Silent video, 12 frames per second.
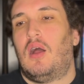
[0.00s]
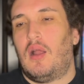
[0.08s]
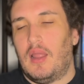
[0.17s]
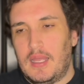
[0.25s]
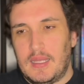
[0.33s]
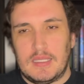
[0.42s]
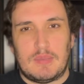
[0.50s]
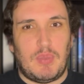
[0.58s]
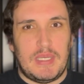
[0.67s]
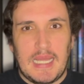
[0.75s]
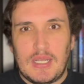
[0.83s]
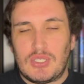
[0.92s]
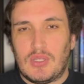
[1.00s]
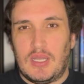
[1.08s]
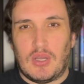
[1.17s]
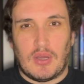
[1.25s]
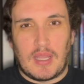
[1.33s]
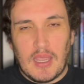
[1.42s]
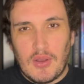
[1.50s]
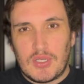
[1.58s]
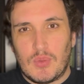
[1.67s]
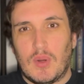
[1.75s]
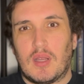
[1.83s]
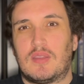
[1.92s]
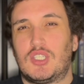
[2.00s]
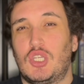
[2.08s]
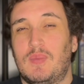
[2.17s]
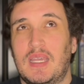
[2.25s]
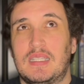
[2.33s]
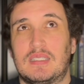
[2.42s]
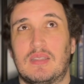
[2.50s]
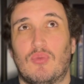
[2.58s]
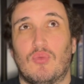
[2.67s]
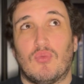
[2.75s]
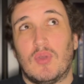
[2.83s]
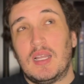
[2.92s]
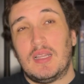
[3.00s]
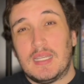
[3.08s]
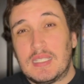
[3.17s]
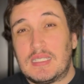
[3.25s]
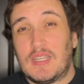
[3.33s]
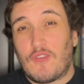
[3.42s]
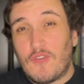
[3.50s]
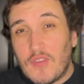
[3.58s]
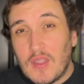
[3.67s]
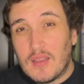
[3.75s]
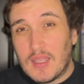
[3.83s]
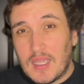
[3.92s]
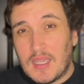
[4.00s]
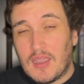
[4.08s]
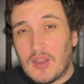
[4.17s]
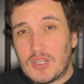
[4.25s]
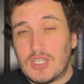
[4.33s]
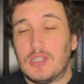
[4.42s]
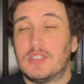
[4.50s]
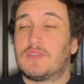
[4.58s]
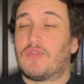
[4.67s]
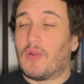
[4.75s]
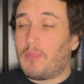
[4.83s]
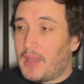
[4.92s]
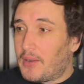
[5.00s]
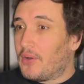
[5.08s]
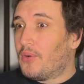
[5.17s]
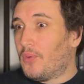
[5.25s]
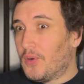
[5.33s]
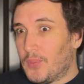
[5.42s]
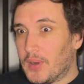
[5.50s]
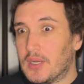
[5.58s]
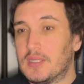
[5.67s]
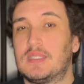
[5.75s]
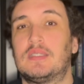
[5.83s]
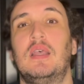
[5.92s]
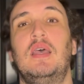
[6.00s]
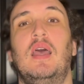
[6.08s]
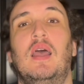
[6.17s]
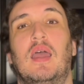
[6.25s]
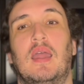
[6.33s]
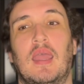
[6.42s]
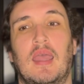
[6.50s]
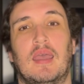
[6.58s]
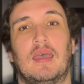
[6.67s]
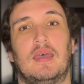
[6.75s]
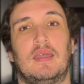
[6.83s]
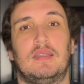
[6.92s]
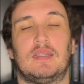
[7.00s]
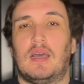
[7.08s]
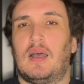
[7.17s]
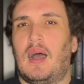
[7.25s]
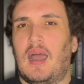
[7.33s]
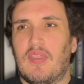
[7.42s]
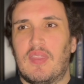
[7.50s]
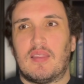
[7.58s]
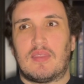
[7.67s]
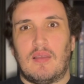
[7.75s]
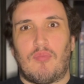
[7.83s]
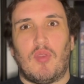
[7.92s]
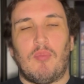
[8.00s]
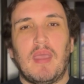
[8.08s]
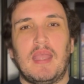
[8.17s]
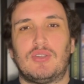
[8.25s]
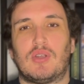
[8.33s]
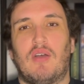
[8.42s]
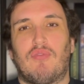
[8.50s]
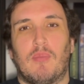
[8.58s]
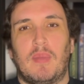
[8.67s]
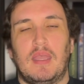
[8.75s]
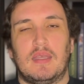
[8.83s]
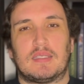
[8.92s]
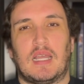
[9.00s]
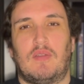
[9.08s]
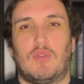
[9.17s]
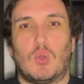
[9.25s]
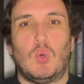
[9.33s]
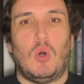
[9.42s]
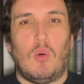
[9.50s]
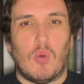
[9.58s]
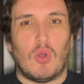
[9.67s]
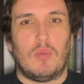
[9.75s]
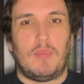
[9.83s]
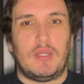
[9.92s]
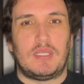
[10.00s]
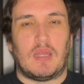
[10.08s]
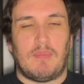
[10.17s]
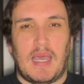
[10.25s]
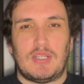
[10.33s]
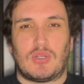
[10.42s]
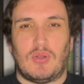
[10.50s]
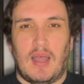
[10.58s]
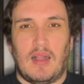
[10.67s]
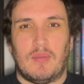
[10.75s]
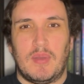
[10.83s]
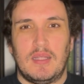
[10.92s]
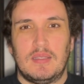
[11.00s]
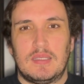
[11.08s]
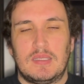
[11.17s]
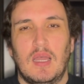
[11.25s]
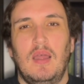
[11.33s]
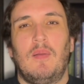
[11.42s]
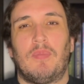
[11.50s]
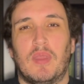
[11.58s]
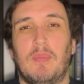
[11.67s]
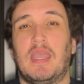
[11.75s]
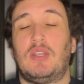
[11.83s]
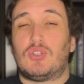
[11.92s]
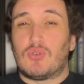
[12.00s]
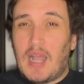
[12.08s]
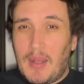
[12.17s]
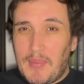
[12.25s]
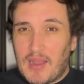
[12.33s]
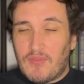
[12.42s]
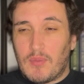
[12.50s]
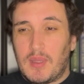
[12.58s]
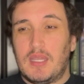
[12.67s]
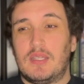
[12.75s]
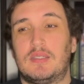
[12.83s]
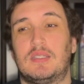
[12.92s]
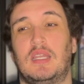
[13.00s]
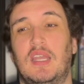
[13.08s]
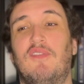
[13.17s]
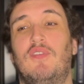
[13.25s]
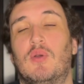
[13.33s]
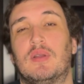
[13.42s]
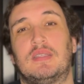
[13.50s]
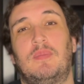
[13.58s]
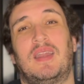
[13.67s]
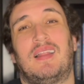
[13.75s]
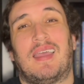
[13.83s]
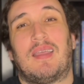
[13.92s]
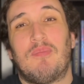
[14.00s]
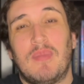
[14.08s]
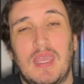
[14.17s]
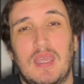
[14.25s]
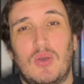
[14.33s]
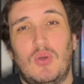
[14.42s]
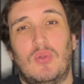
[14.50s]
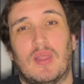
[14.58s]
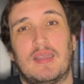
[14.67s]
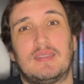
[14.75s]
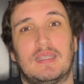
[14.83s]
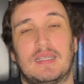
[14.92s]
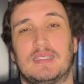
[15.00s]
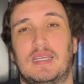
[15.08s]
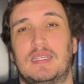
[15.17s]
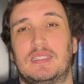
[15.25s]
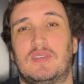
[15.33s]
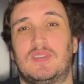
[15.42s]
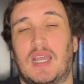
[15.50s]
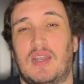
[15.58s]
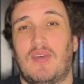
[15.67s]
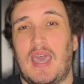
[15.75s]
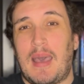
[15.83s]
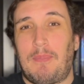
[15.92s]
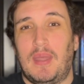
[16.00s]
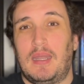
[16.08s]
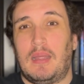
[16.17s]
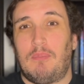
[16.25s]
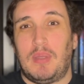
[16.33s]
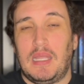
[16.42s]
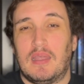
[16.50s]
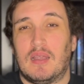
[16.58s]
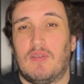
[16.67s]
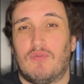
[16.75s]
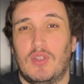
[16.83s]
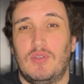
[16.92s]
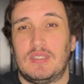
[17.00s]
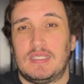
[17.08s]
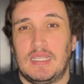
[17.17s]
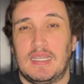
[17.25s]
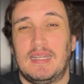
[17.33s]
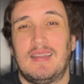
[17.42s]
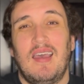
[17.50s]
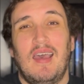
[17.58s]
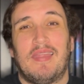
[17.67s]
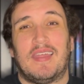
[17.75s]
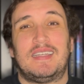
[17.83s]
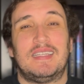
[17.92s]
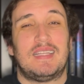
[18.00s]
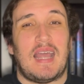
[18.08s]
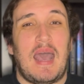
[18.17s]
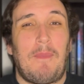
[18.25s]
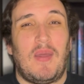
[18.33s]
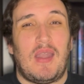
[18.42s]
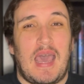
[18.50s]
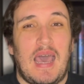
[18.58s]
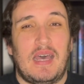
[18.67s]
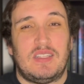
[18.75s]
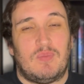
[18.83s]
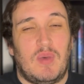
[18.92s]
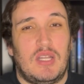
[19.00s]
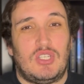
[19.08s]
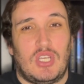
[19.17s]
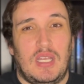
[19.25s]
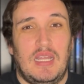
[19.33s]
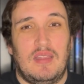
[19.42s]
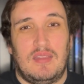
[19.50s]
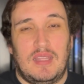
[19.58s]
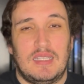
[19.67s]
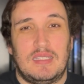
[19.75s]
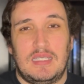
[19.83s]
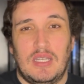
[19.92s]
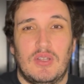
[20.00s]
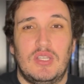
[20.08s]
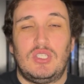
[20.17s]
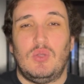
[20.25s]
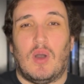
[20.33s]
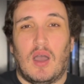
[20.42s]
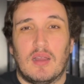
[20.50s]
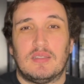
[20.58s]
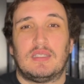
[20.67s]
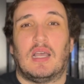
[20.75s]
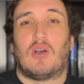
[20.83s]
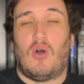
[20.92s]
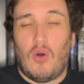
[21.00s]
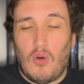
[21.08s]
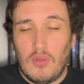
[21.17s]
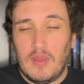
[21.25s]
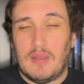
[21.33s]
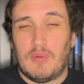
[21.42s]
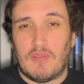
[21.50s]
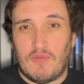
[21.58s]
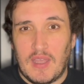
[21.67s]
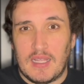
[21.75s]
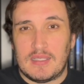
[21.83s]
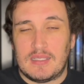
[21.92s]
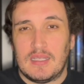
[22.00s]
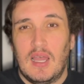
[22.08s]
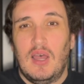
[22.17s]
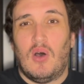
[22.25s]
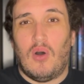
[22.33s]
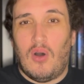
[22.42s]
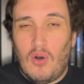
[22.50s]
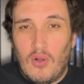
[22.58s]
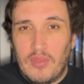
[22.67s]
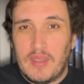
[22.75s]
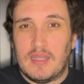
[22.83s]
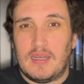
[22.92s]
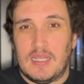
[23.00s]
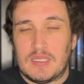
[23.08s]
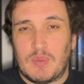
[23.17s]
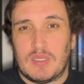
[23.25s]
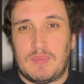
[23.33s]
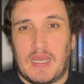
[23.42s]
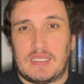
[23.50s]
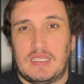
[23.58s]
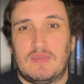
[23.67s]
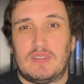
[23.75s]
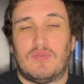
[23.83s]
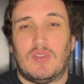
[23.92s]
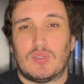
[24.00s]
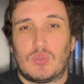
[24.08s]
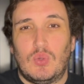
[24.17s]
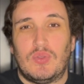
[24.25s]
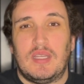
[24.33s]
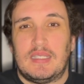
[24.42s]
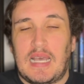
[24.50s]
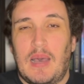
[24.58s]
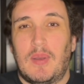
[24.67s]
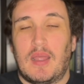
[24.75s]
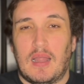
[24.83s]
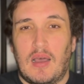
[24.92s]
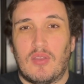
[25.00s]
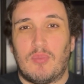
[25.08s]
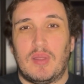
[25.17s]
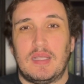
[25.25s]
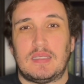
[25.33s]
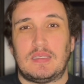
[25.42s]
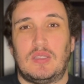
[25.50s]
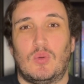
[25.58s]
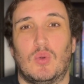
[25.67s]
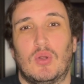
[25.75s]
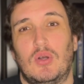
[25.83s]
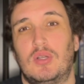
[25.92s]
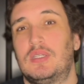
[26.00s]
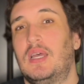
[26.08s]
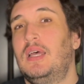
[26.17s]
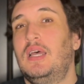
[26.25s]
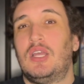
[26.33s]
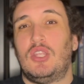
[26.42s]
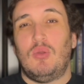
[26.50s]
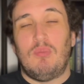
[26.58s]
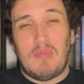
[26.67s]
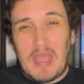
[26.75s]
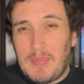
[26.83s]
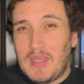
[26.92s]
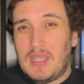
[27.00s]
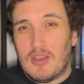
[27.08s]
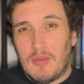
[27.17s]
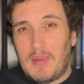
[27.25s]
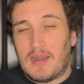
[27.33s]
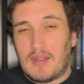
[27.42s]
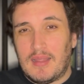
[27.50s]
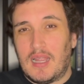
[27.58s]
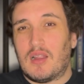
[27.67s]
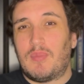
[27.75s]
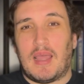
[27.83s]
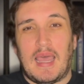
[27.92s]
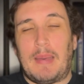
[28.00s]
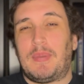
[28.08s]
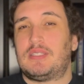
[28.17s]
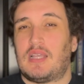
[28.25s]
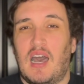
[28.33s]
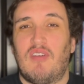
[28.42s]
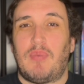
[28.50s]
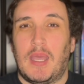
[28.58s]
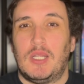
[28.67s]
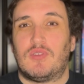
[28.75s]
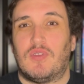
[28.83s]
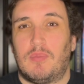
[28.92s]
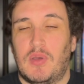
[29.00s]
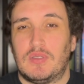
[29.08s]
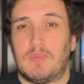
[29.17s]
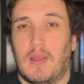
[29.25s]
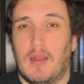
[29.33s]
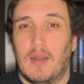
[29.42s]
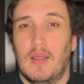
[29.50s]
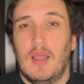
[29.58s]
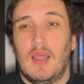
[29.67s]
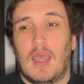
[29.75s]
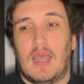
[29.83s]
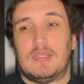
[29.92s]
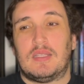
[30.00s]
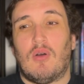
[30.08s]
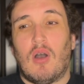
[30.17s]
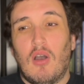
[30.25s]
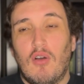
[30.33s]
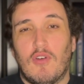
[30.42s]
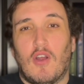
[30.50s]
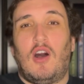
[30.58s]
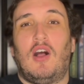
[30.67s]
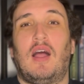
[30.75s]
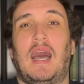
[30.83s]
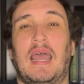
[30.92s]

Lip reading: is potential in her character work. She makes realistic feeling characters, for better or worse. And I think that the main draw for me is kind of the cool world building and magical elements. The main drawback for me is if you are somebody like me who likes the exciting stuff to kind of happen and be there and for you to see it, that doesn't happen as much in this series. You are stuck only with Fitz, only in his perspective. So if there's cool things happening in other places in the world, you maybe hear about it later, but it happens off page for the most part. And so overall,